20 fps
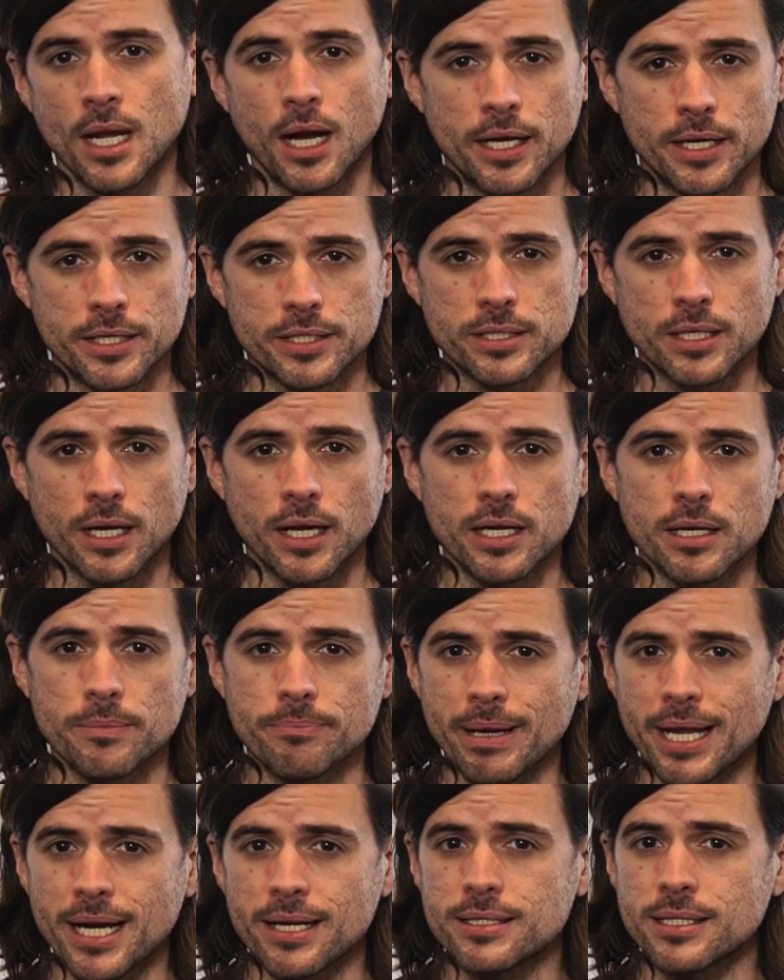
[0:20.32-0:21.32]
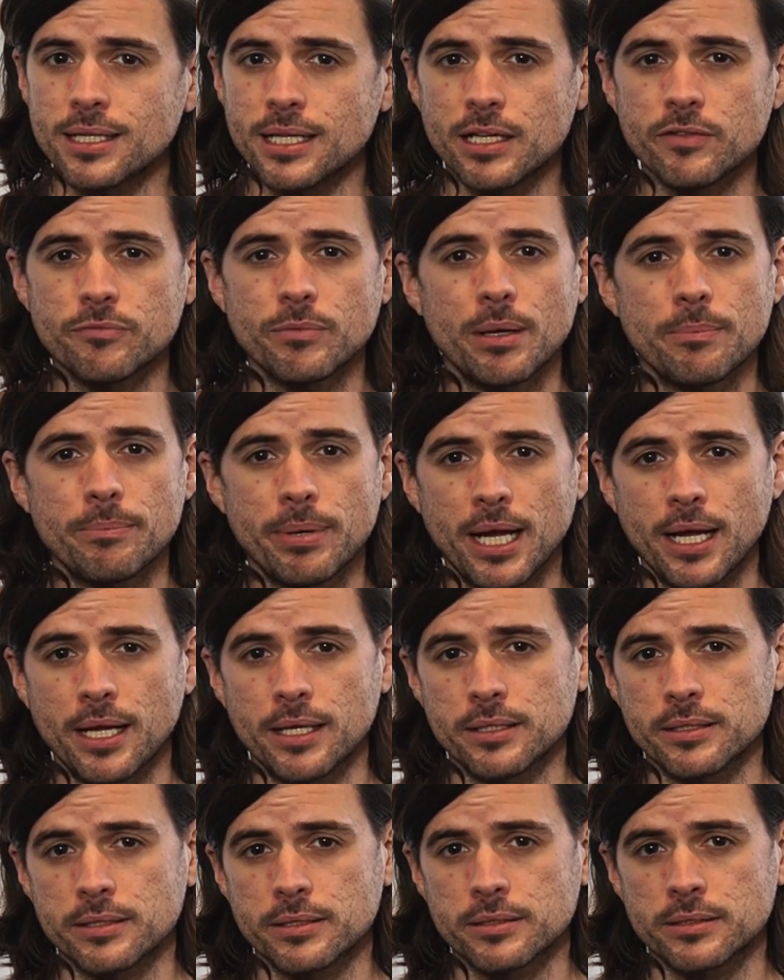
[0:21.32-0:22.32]
I decided better to leave my
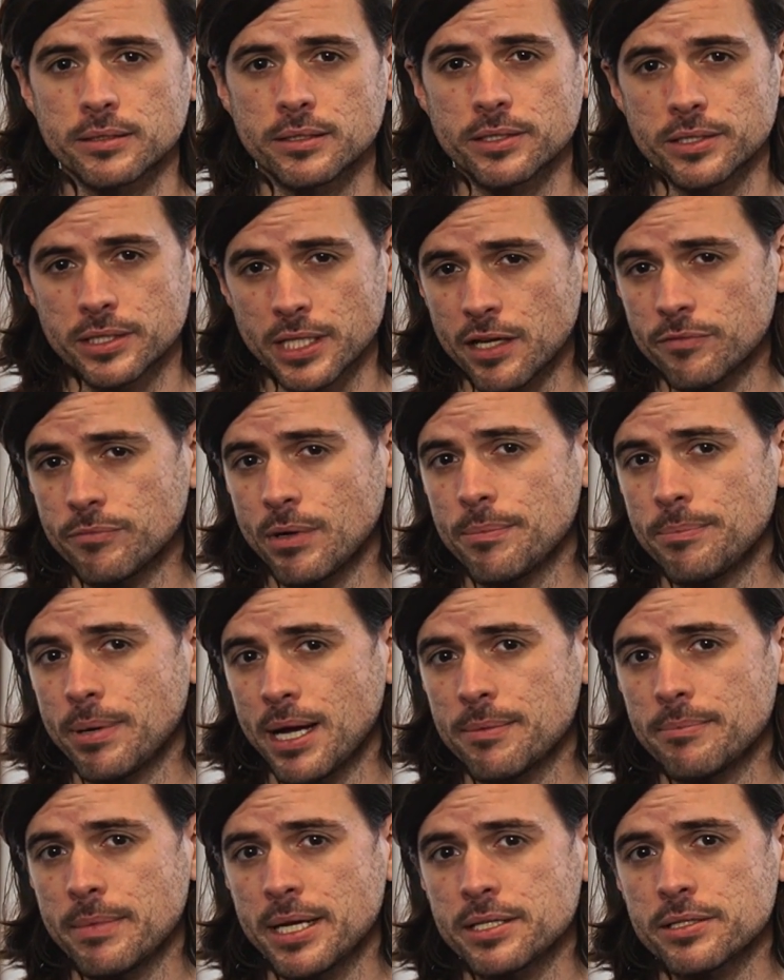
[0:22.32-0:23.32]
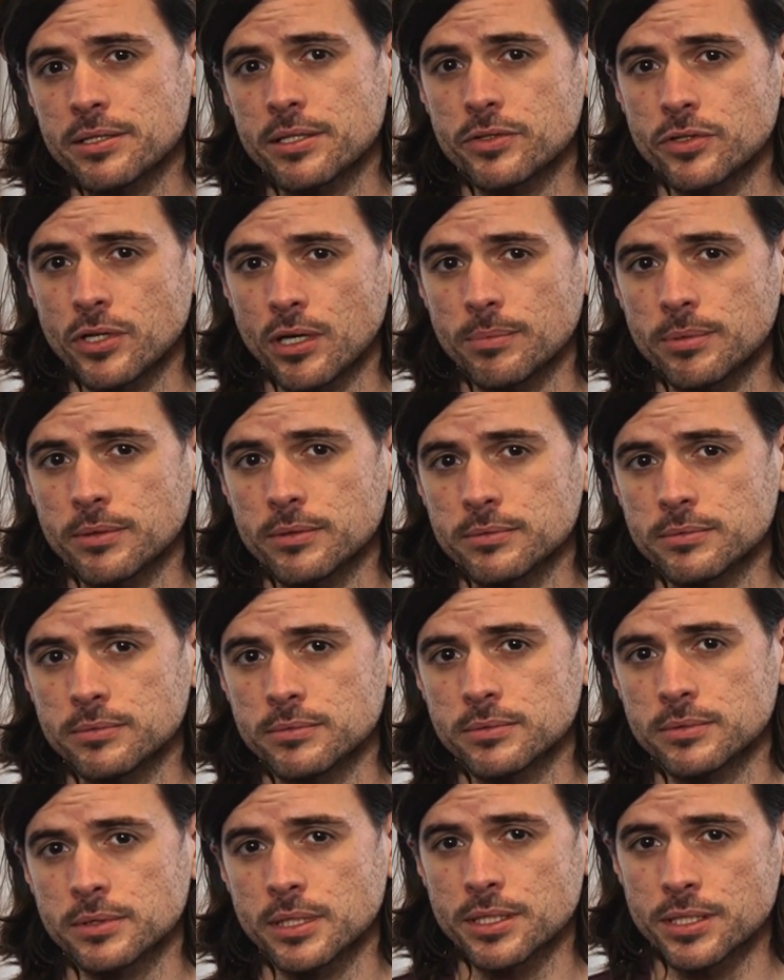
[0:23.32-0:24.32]
band and save my bandmates the trouble
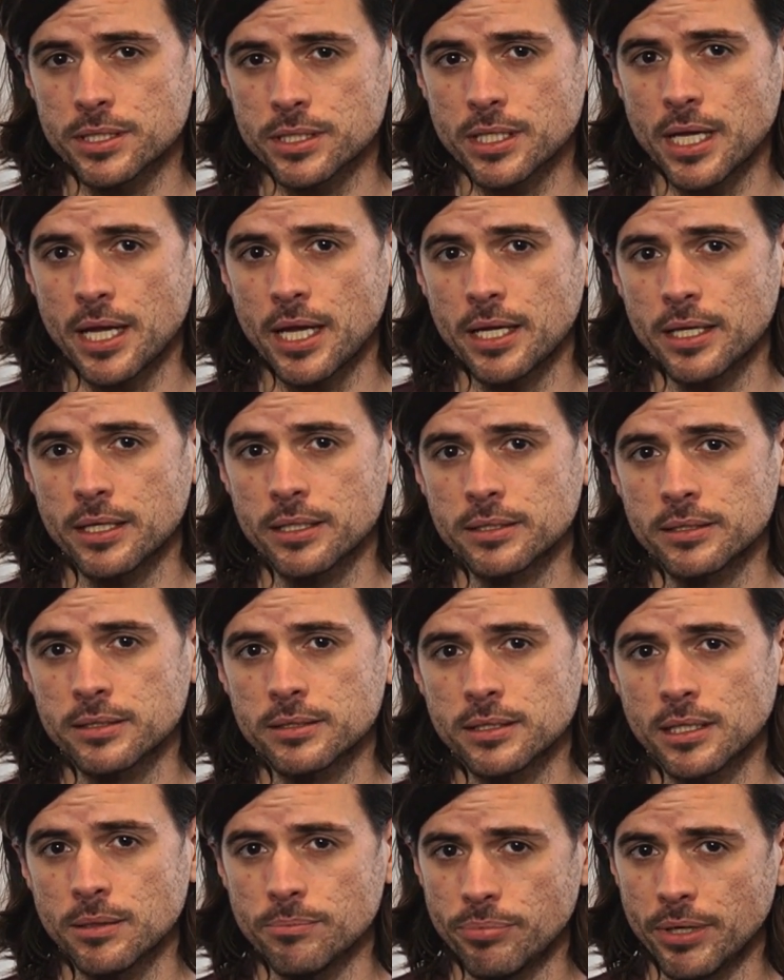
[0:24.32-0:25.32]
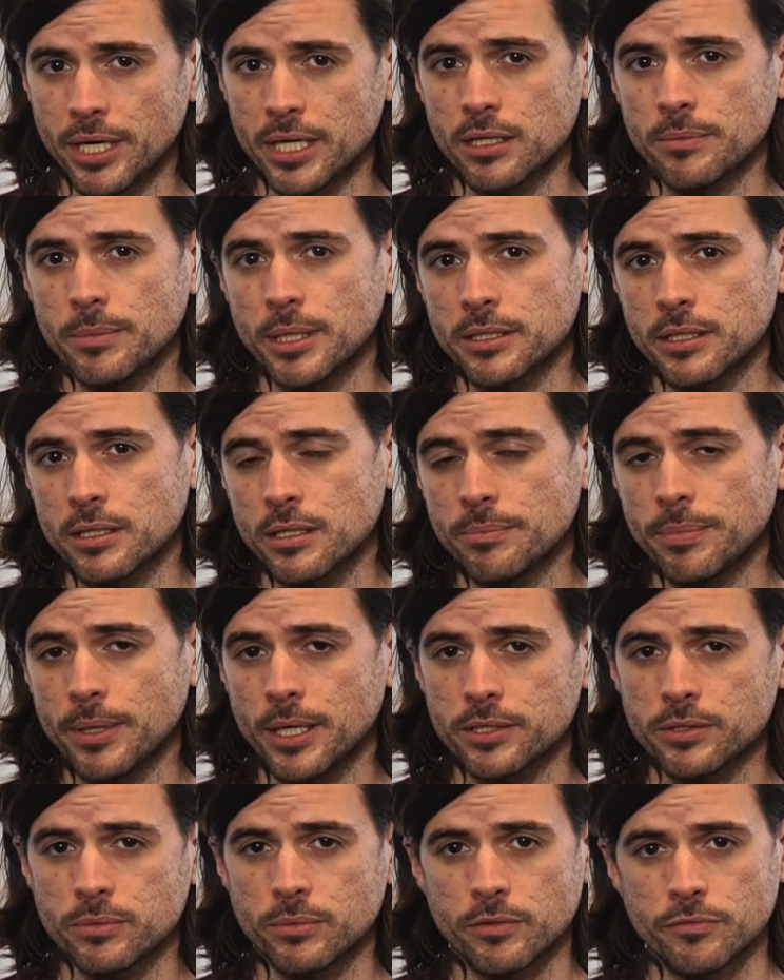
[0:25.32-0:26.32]
than stay and bring them under the
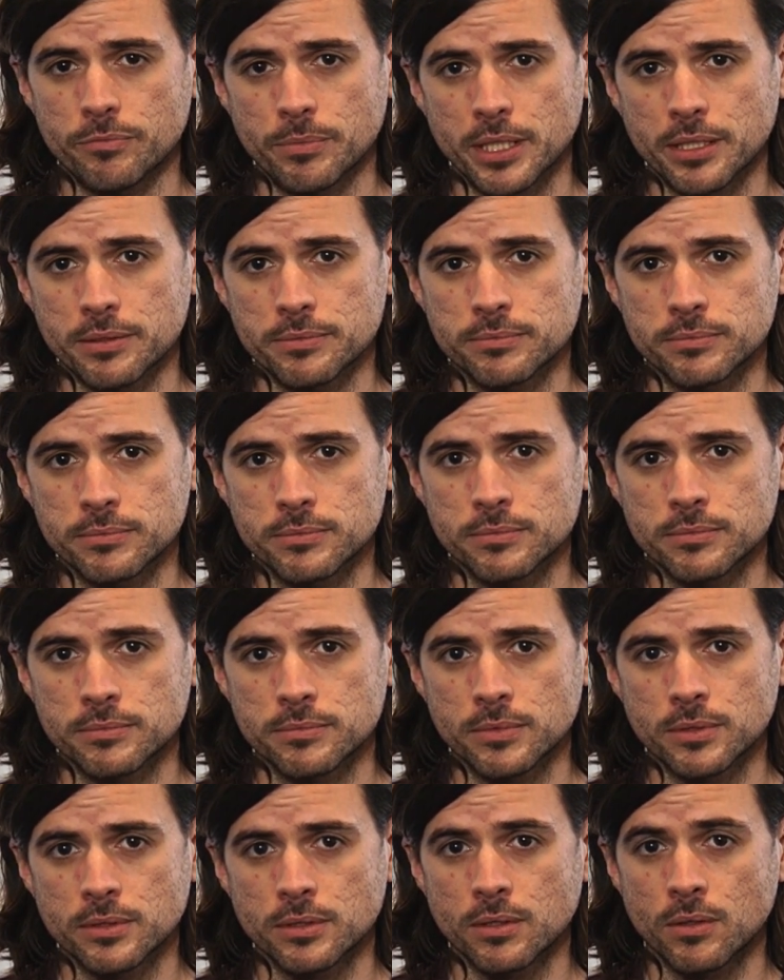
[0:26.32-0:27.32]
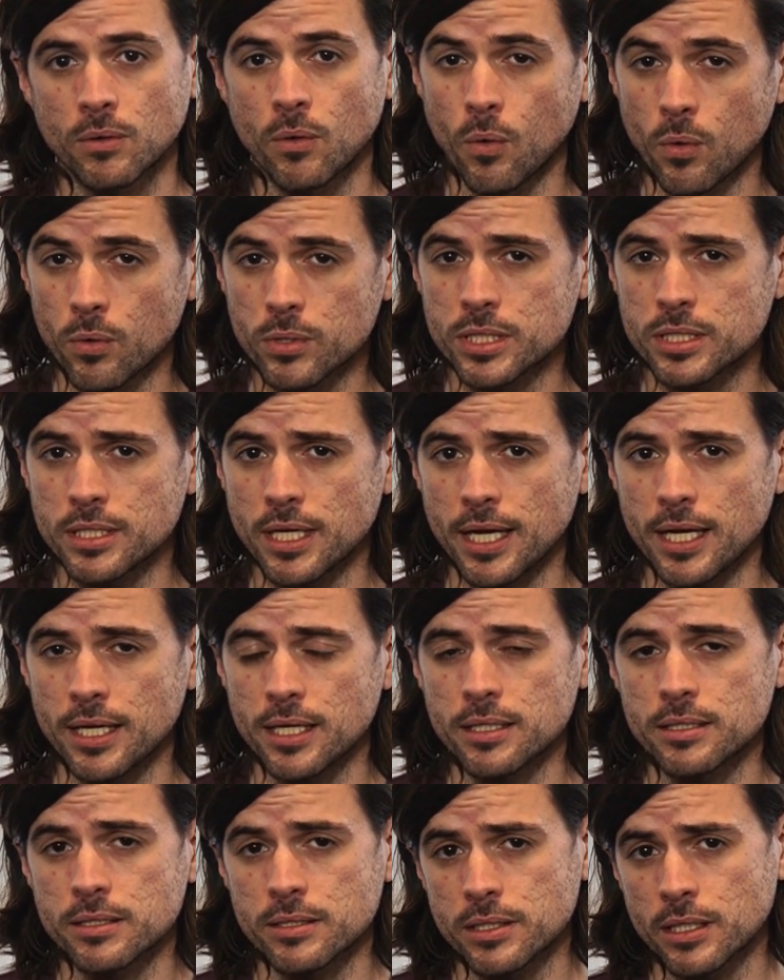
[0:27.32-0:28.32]
bus with me. Or
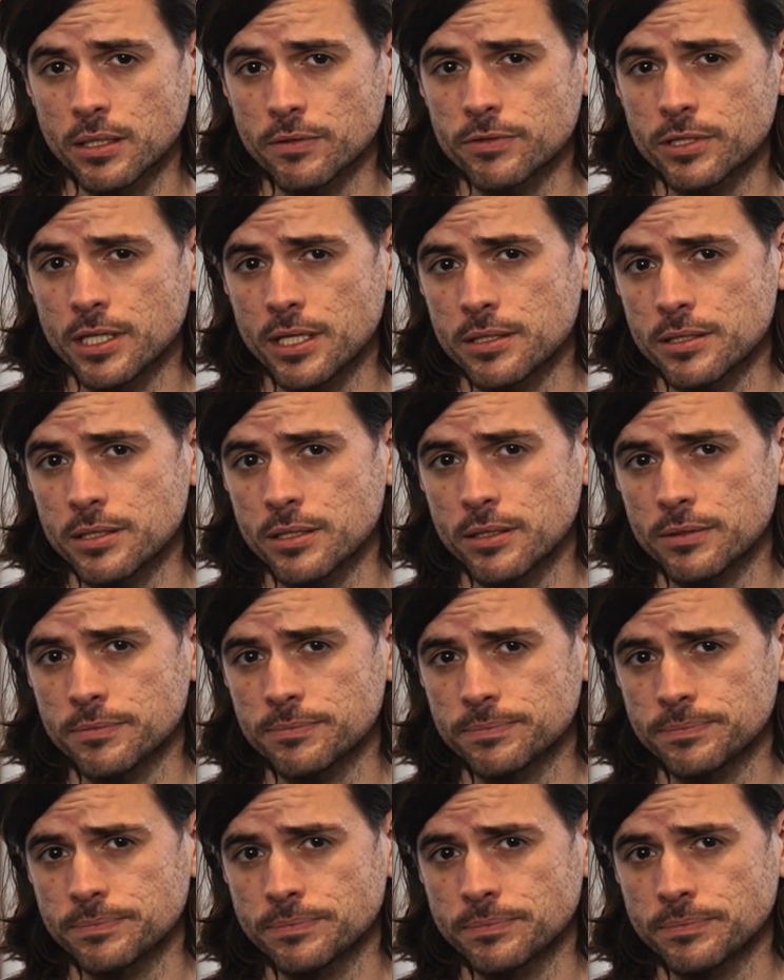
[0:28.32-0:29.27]
stay and self censor.